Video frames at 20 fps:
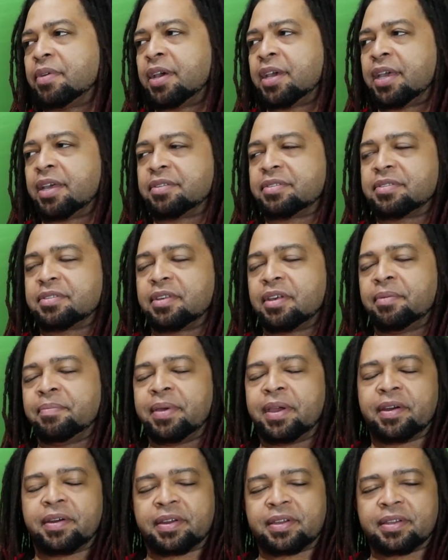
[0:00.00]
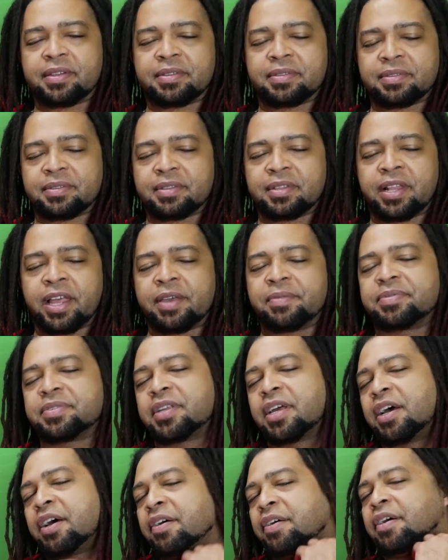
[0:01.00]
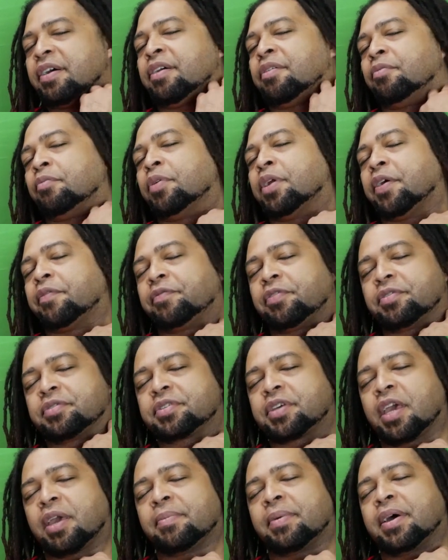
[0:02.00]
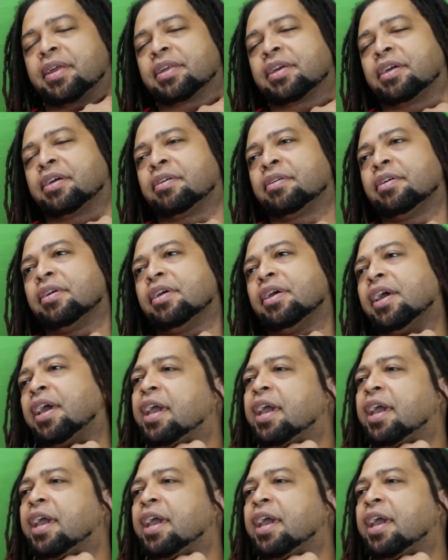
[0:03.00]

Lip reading: I guess, American lifestyle when I first came out here,